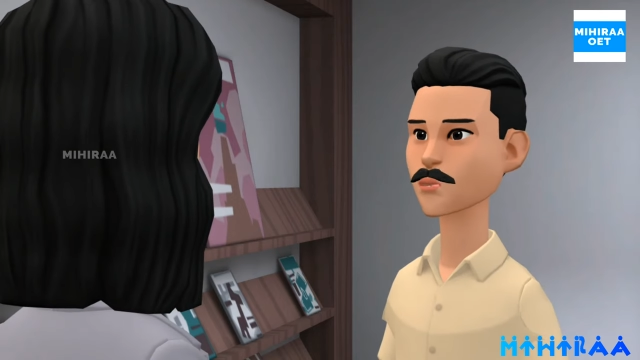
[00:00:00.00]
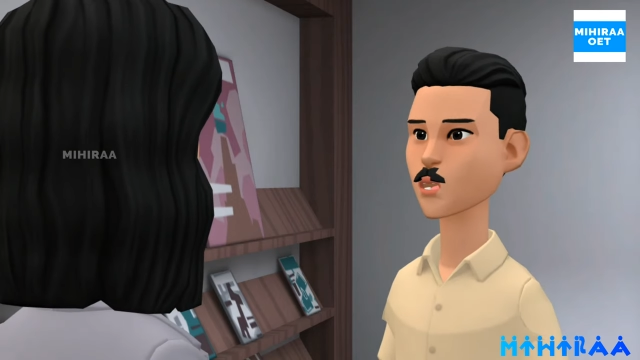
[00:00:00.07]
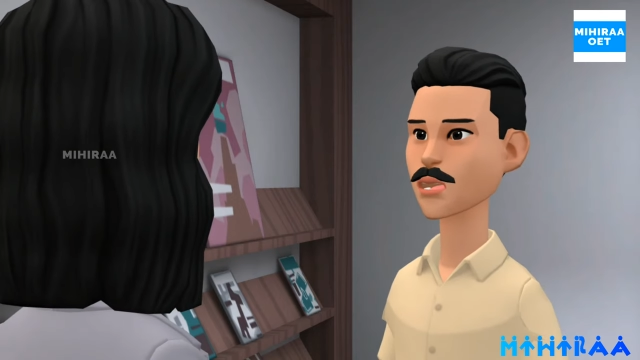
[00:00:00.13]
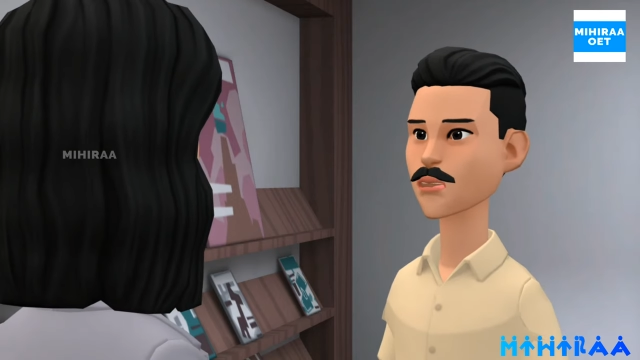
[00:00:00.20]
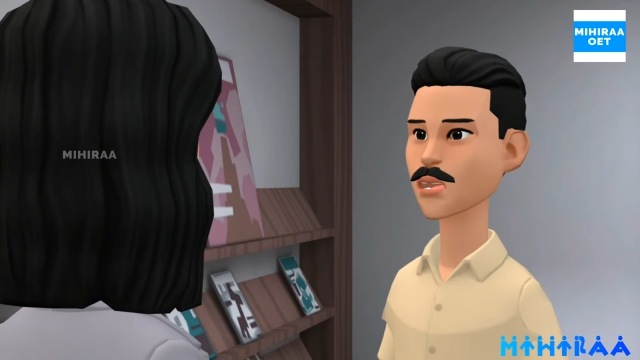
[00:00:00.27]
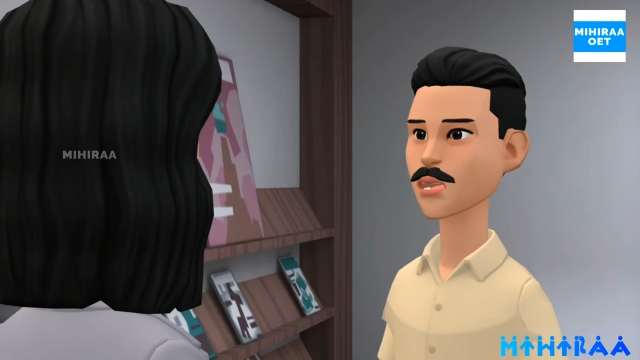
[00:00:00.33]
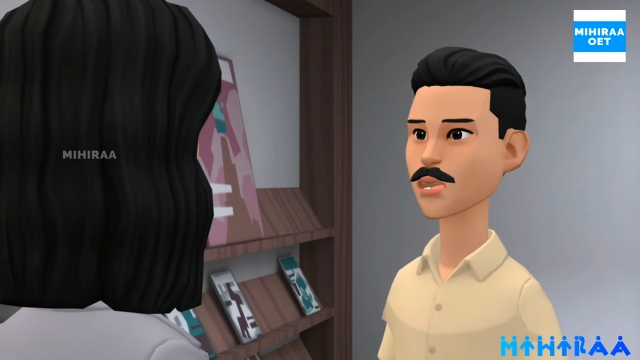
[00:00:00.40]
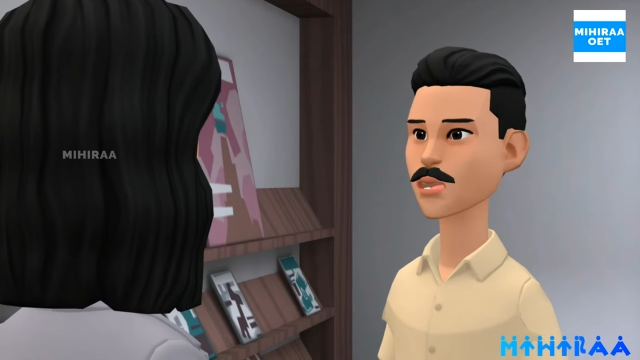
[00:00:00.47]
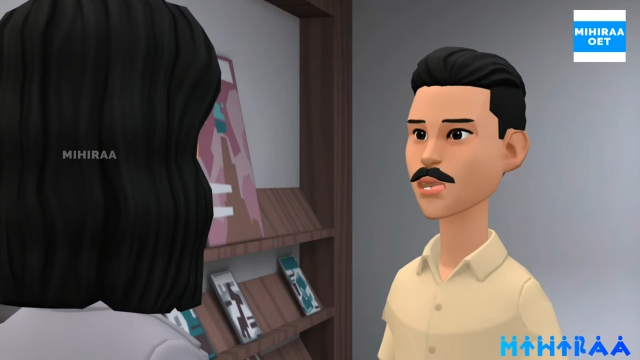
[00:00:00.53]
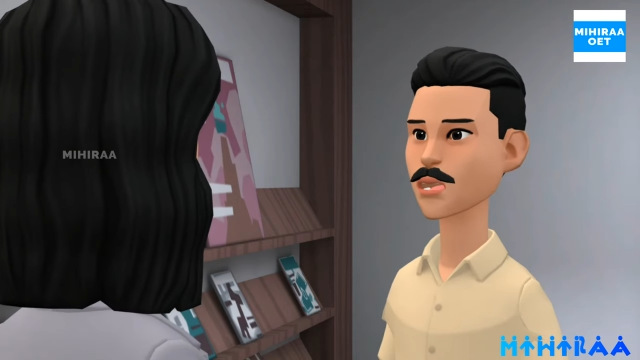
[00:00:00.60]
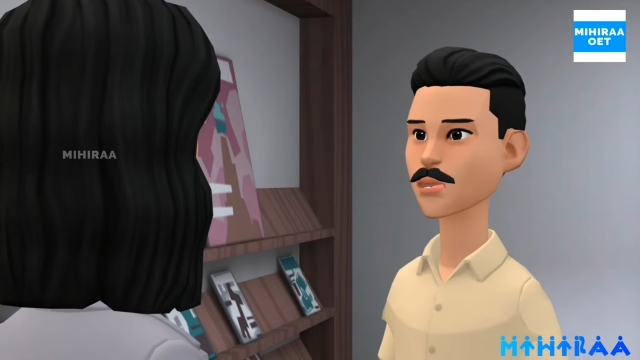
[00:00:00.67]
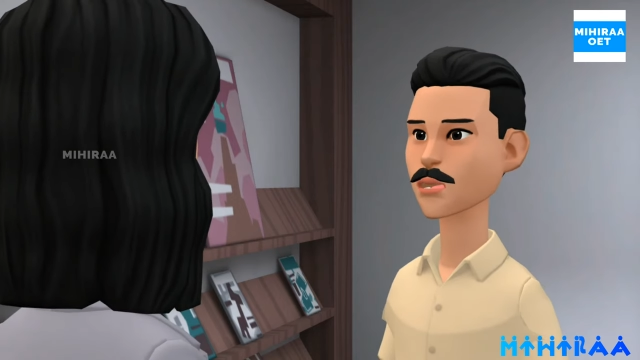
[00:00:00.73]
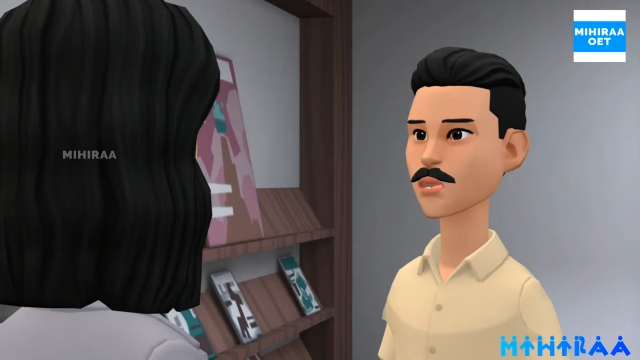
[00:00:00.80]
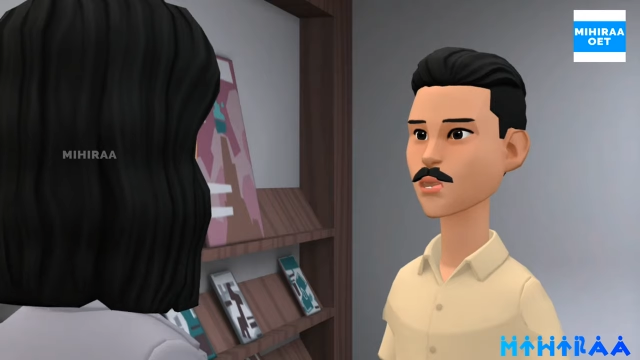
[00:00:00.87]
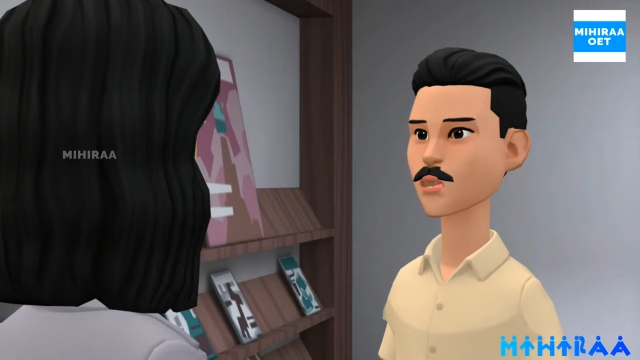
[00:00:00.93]
one of the
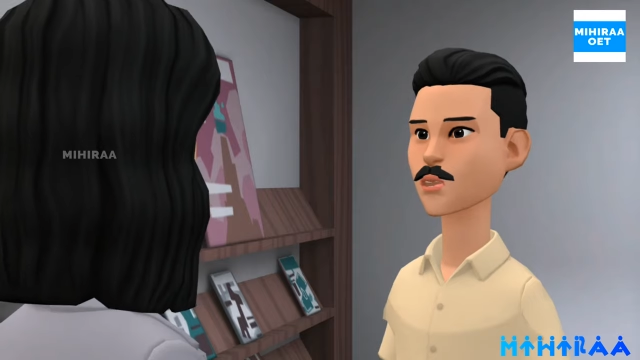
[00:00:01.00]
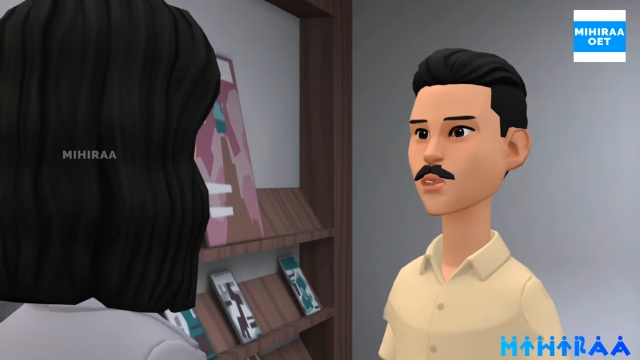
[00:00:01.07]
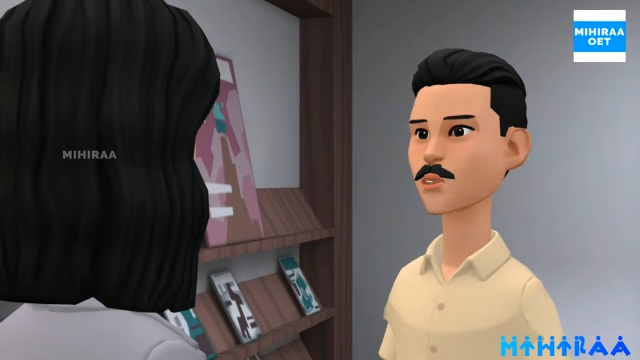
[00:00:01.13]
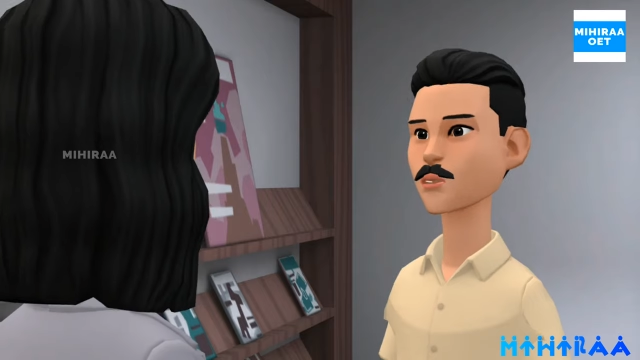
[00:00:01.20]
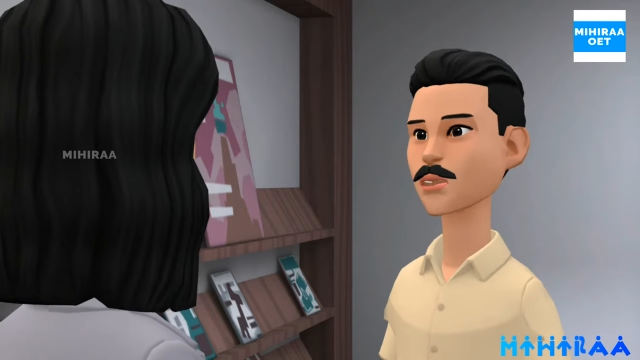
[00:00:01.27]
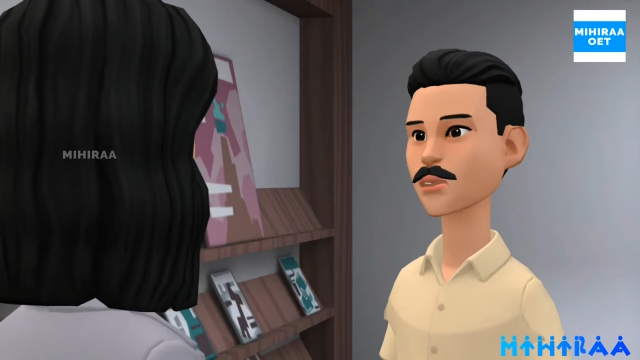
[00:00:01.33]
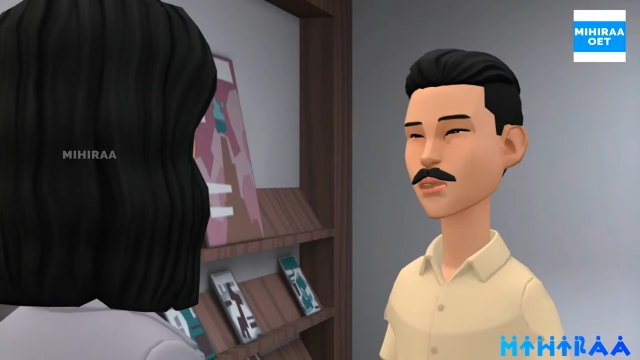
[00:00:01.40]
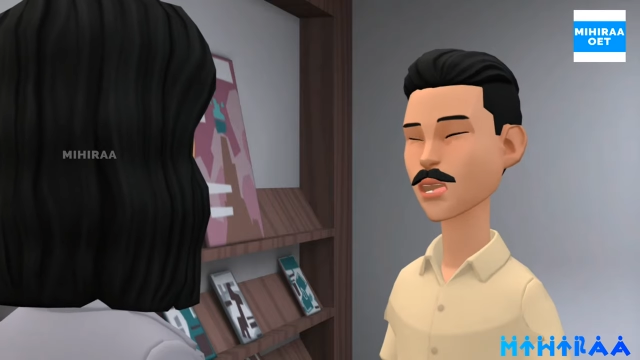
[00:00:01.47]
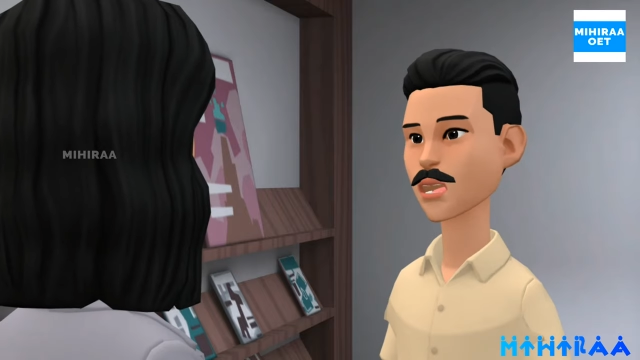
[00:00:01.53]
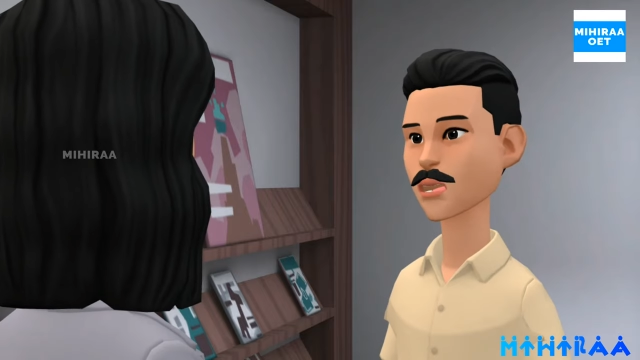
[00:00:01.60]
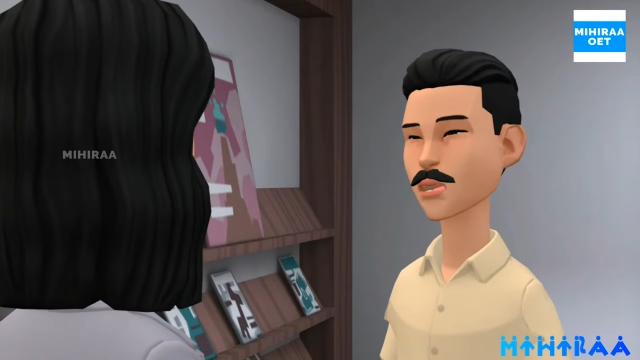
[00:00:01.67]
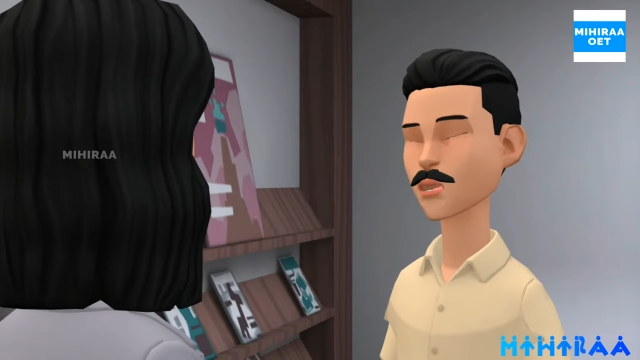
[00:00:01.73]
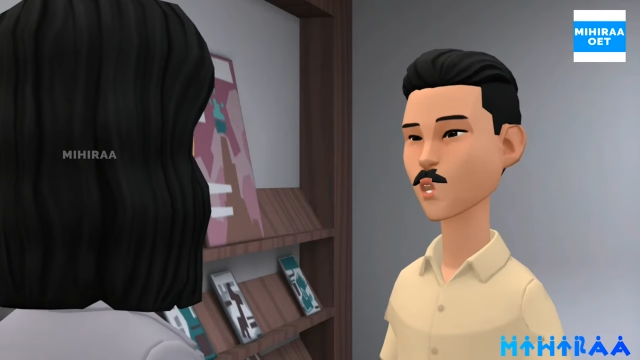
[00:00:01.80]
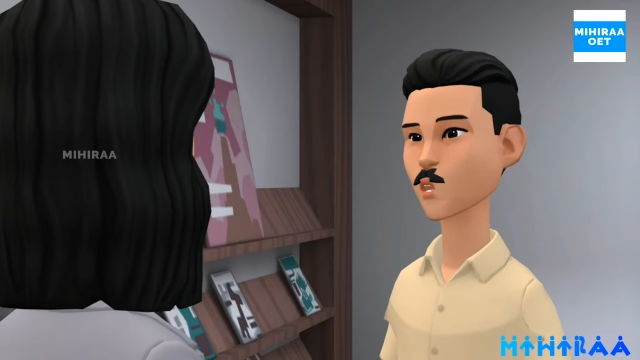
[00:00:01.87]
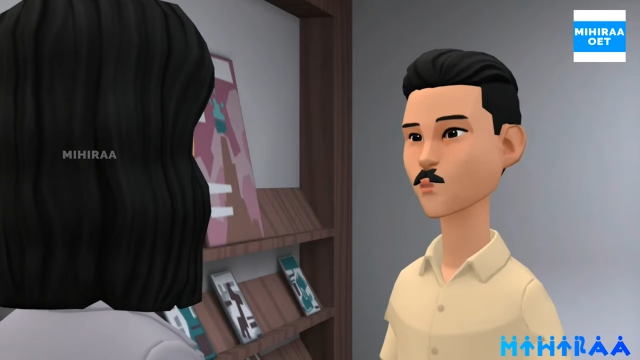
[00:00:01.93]
registered nurses in
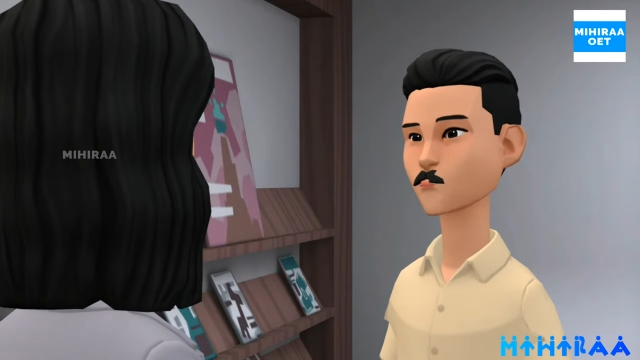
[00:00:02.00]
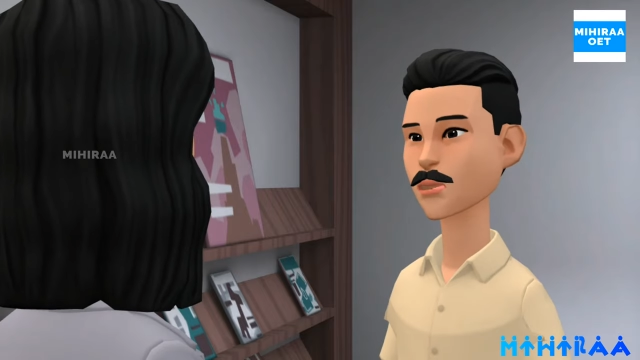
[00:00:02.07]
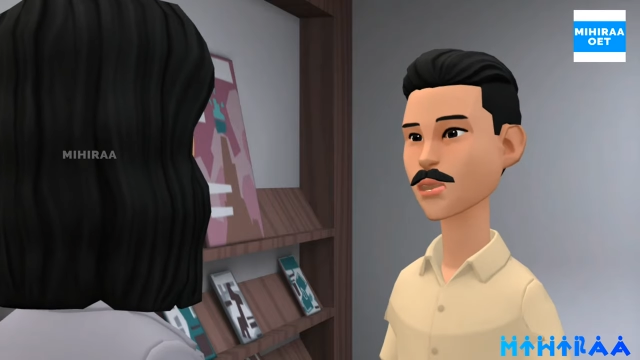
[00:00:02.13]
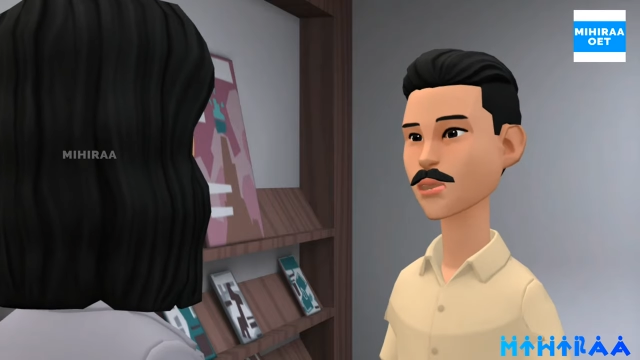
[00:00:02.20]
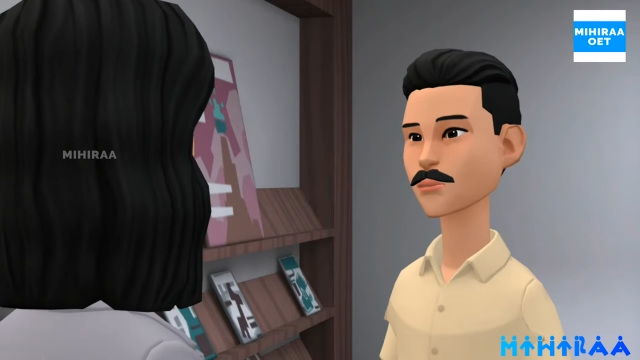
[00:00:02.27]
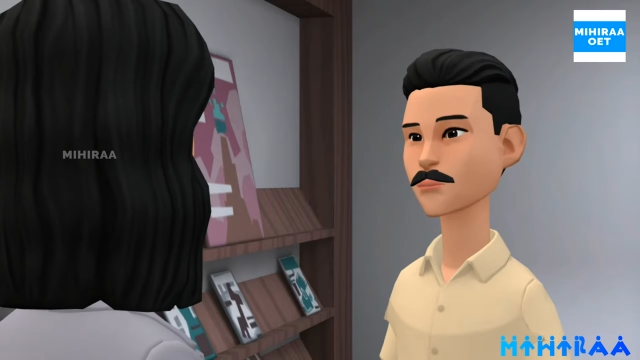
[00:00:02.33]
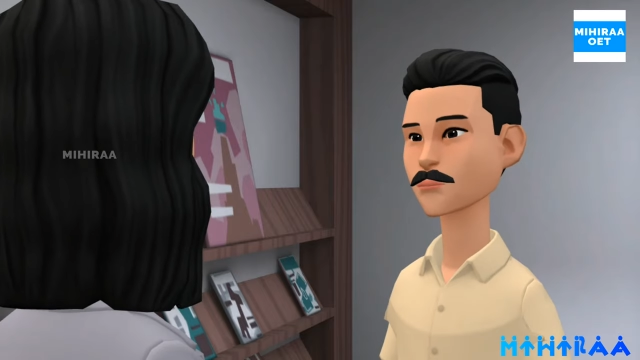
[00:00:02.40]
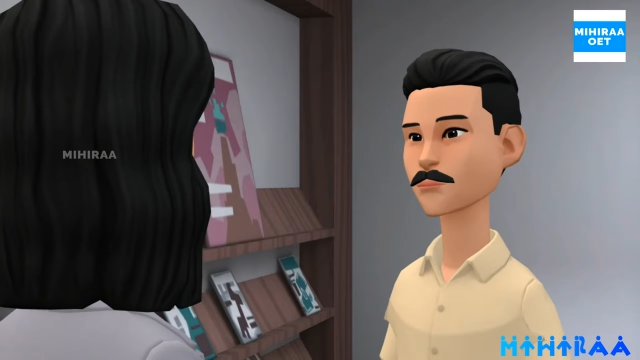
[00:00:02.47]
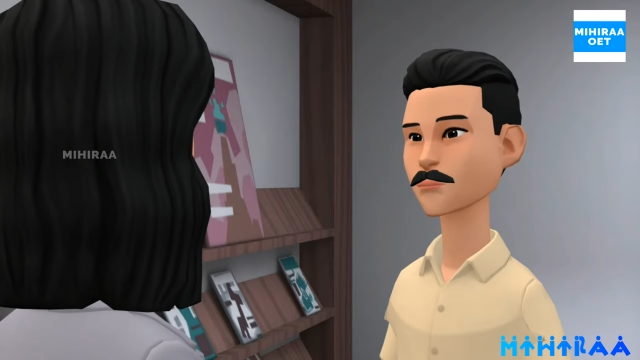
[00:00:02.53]
this hospital.